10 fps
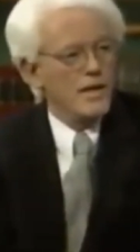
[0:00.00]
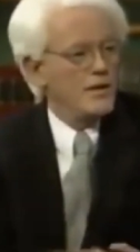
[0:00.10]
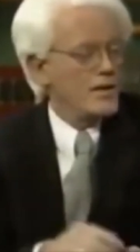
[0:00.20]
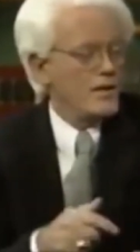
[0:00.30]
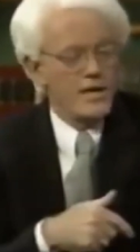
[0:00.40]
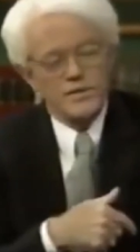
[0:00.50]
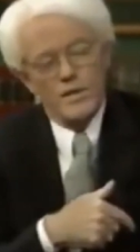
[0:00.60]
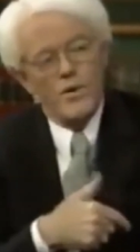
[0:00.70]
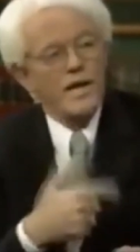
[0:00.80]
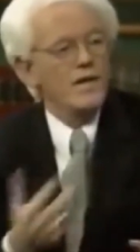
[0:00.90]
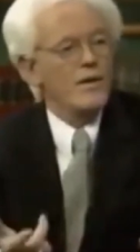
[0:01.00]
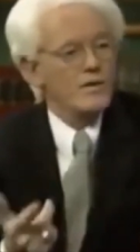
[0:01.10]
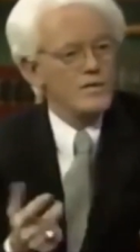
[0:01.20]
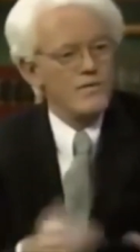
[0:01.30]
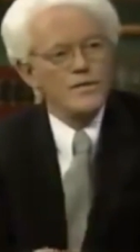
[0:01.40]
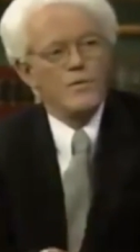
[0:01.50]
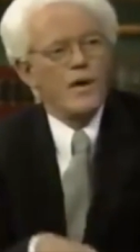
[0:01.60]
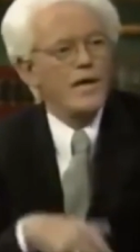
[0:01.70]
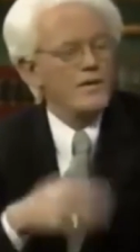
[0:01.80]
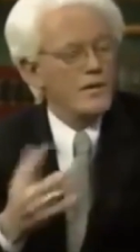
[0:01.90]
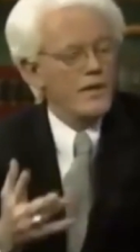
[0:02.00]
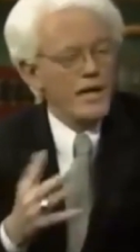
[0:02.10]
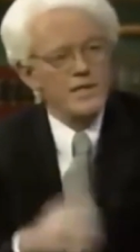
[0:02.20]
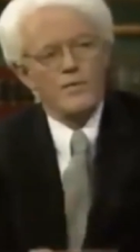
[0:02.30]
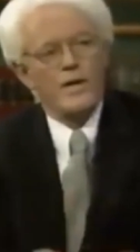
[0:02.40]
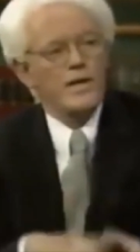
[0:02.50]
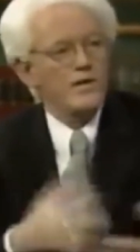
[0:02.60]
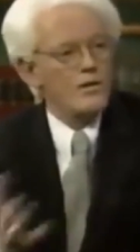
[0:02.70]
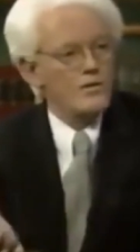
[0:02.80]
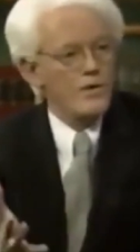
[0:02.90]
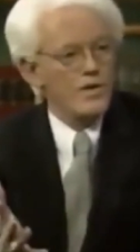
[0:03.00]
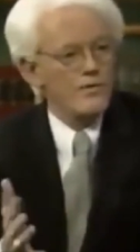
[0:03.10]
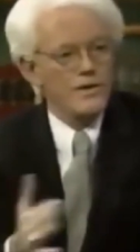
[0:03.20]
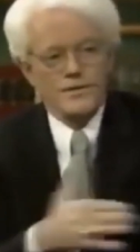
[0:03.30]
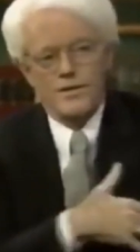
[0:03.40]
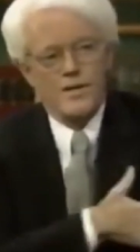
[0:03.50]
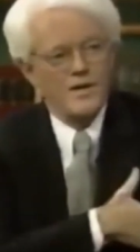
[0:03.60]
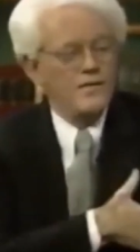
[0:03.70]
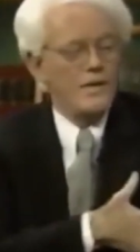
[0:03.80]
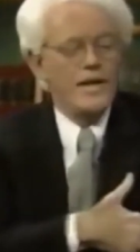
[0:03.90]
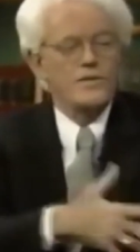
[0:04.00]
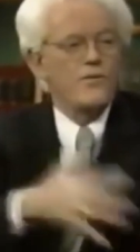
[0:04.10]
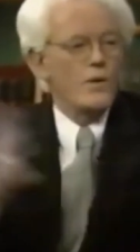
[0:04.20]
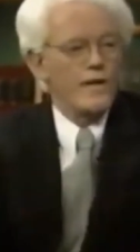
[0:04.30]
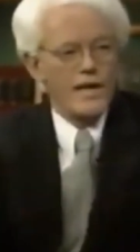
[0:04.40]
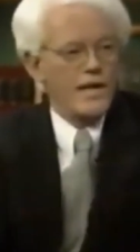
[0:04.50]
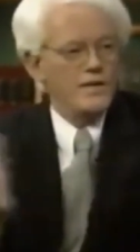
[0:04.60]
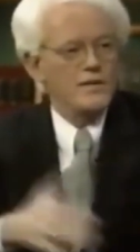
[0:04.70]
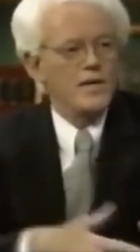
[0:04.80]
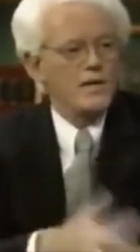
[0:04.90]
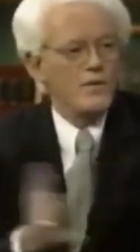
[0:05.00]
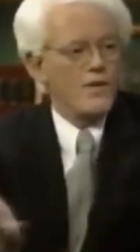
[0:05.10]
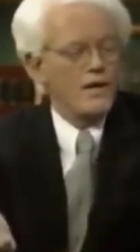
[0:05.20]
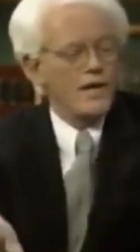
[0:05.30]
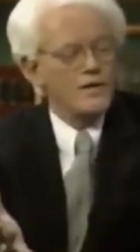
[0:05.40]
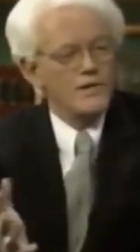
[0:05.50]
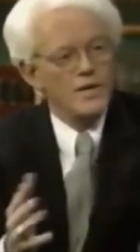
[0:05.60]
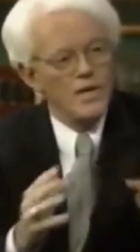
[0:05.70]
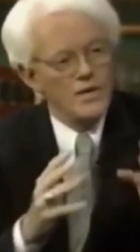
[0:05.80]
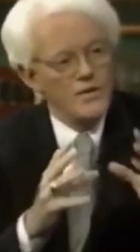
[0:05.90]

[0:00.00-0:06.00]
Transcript: And they could say, why can't they go to 17? Why can't they go to 19? Why can't they go to 23? So for the next 4 decades, they went around the country.